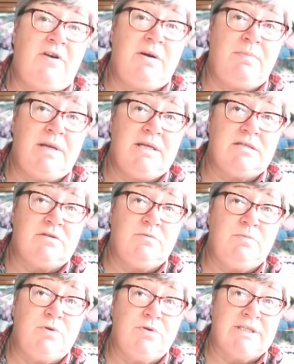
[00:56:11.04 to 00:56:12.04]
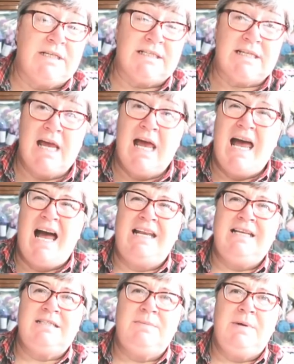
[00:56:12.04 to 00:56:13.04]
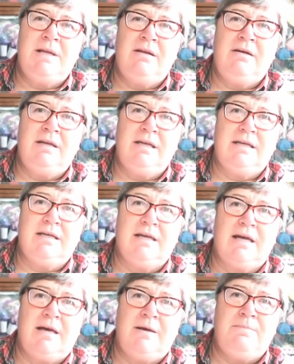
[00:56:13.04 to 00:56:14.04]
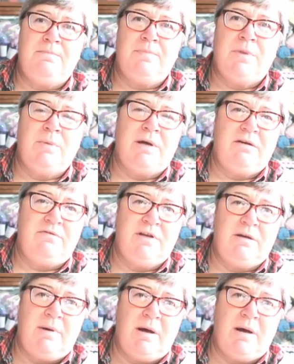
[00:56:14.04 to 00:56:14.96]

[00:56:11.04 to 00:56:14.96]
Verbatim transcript: very pleased to have bought it and it's a bit like um, the way I feel